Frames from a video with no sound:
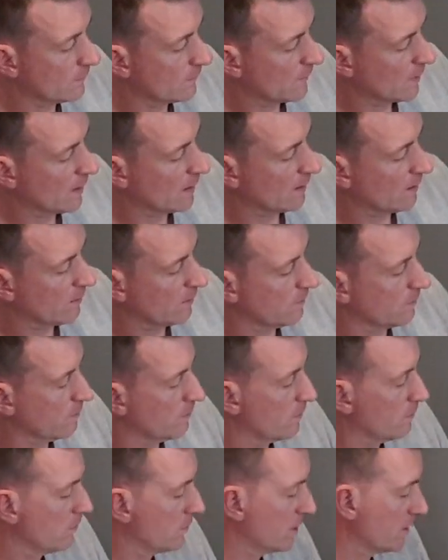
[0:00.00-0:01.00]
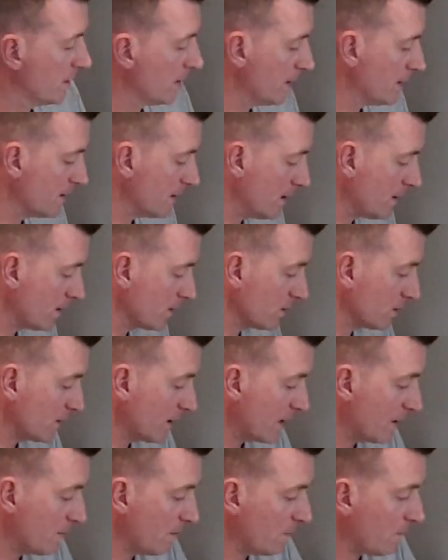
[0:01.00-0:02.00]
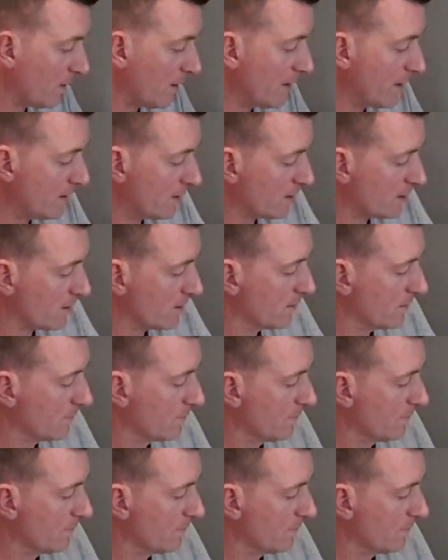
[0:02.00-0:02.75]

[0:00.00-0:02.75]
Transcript: So there's it, stay with wires.